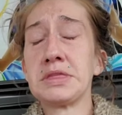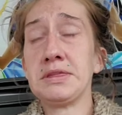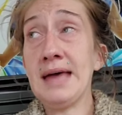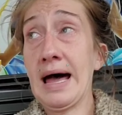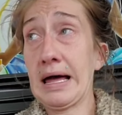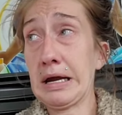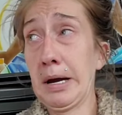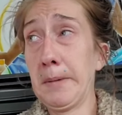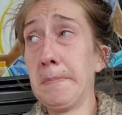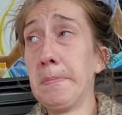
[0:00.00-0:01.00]
that,
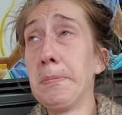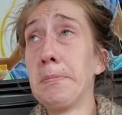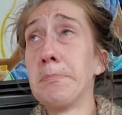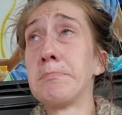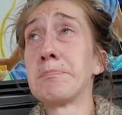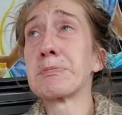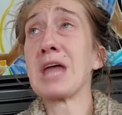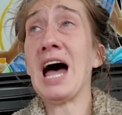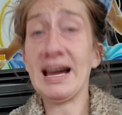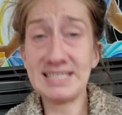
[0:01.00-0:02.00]

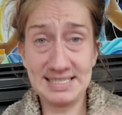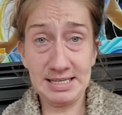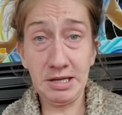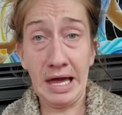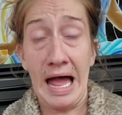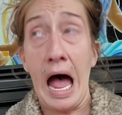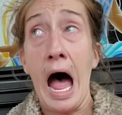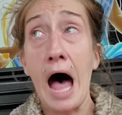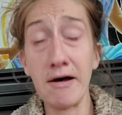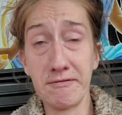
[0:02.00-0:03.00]
I still
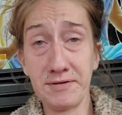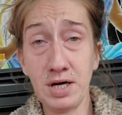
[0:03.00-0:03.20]
have